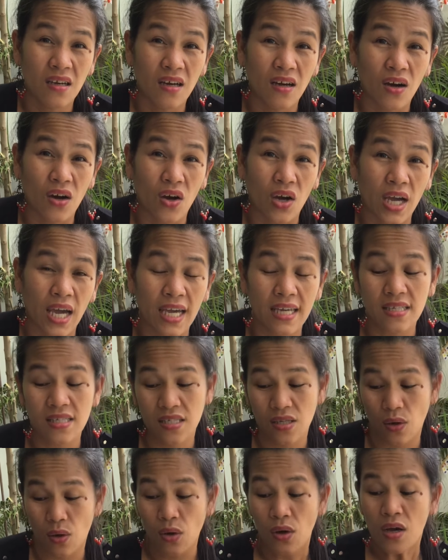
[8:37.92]
Okay,
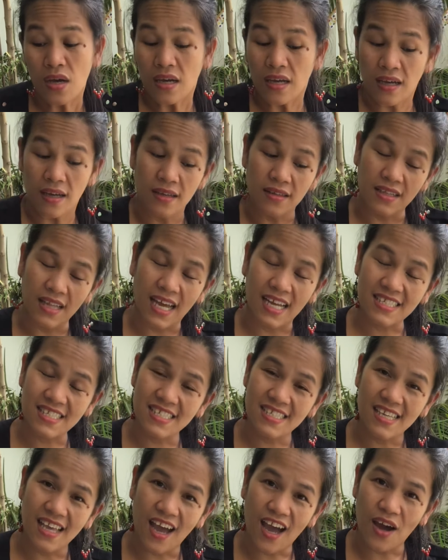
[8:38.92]
so
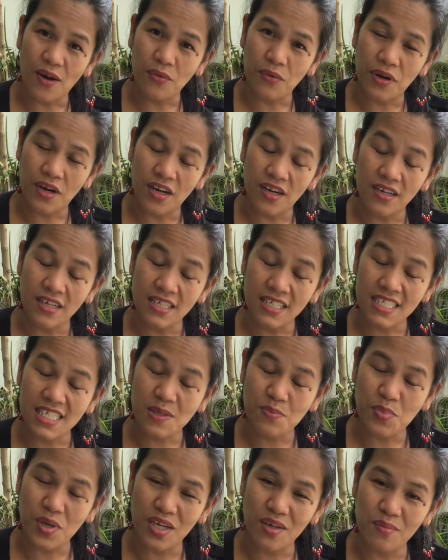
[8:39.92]
that's our
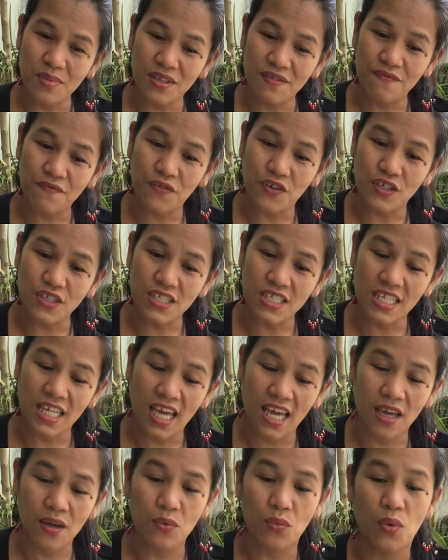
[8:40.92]
experiment for
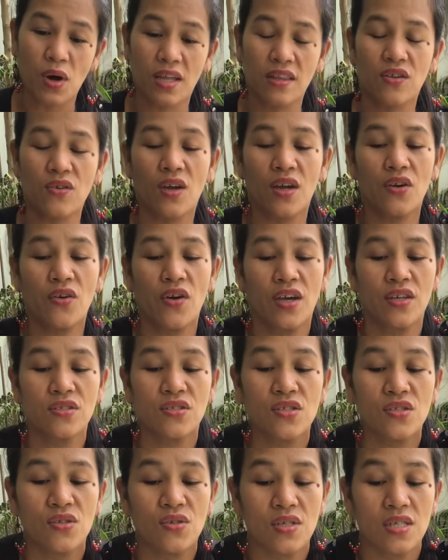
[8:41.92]
today. What you are going to
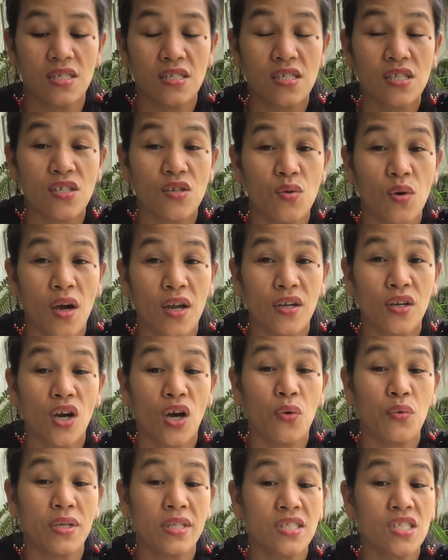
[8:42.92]
do is you are
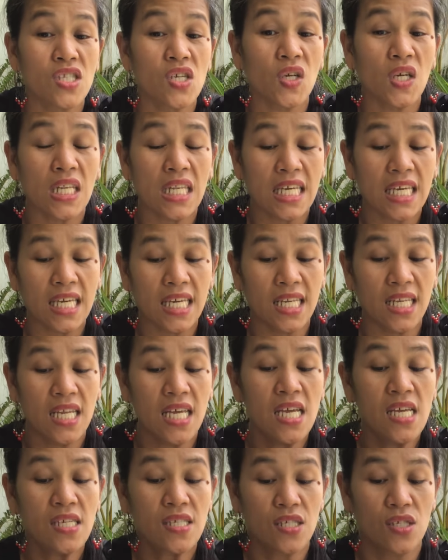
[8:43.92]
going to clean.
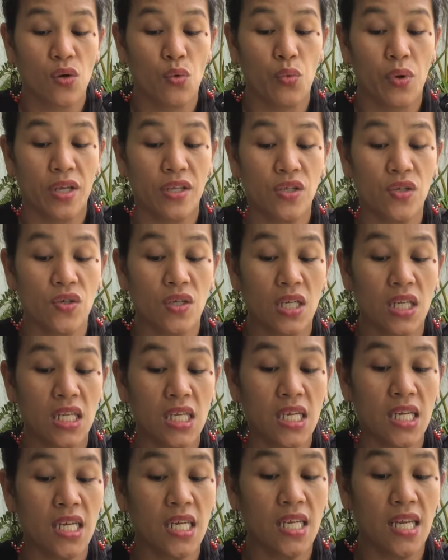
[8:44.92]
So when you
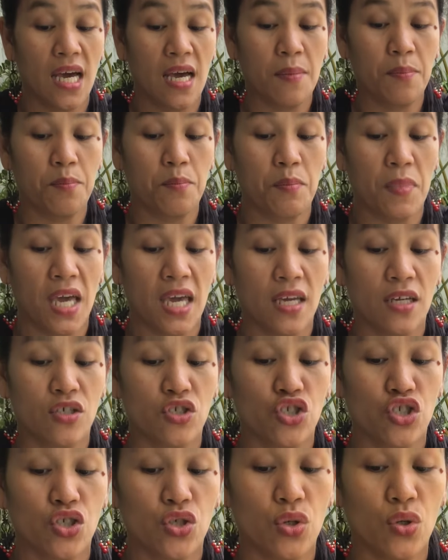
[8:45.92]
clean up, make
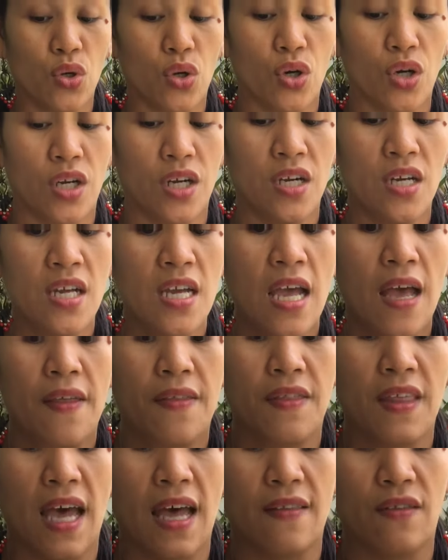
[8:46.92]
sure
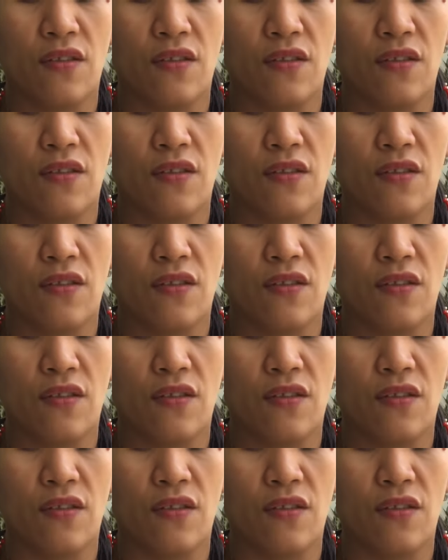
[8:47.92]
that